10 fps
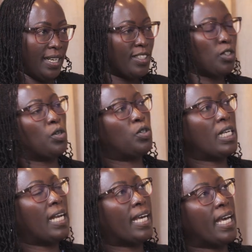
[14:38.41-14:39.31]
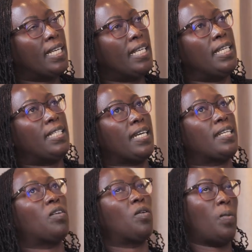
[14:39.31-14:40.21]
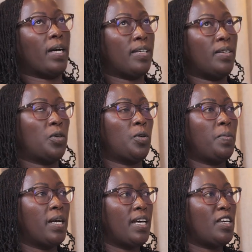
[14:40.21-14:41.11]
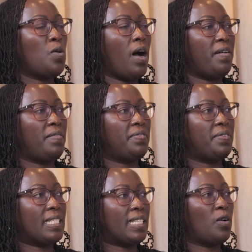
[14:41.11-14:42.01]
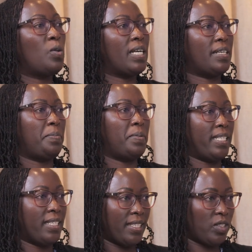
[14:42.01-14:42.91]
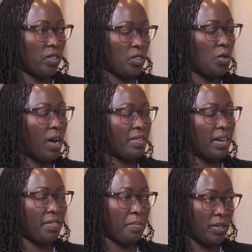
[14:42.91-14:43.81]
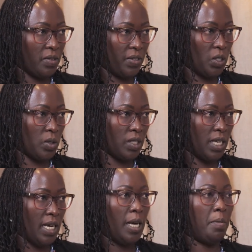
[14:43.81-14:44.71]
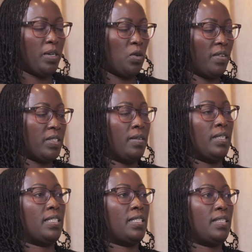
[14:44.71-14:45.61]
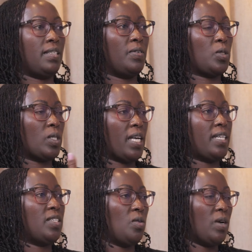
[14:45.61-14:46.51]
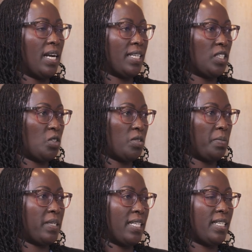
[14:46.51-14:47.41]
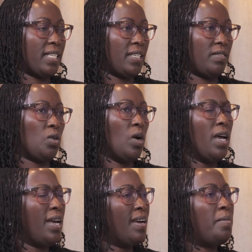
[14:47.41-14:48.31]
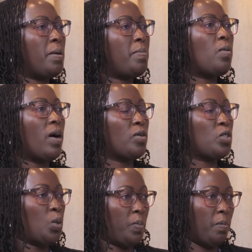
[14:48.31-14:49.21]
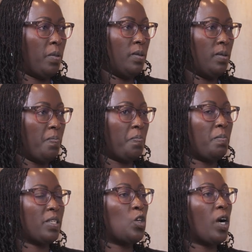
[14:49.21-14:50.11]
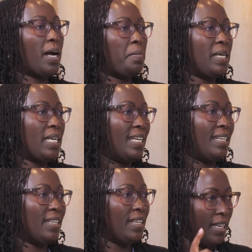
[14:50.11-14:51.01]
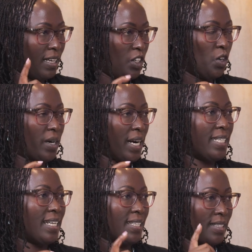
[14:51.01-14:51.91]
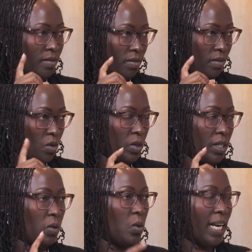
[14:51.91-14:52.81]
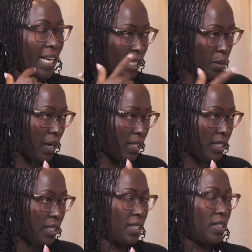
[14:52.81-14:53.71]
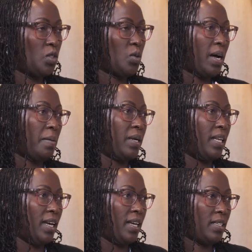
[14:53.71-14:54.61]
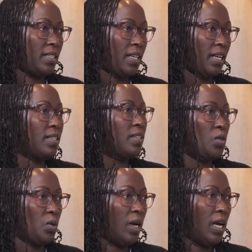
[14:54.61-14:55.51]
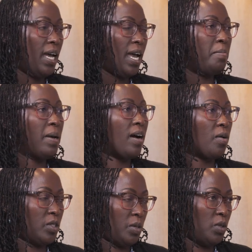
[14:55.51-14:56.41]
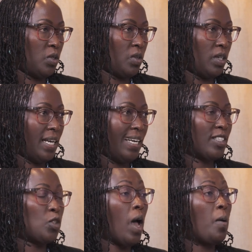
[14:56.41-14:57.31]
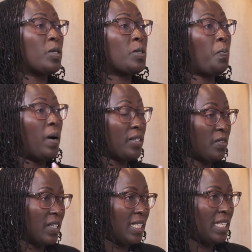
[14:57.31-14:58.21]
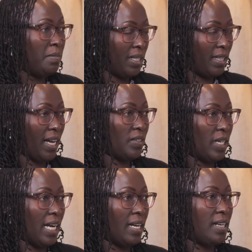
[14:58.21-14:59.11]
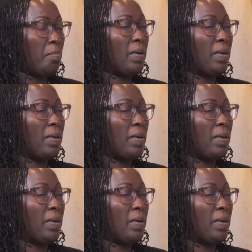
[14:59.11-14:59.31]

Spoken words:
So you see, like any technical working group, you have stakeholder representation. So you have government officials, but you have civil society organization representatives. So it may be one or two people, but you're coming in your writers, quote unquote, an expert to come in and do and make a contribution. So I was part of the team in that regard.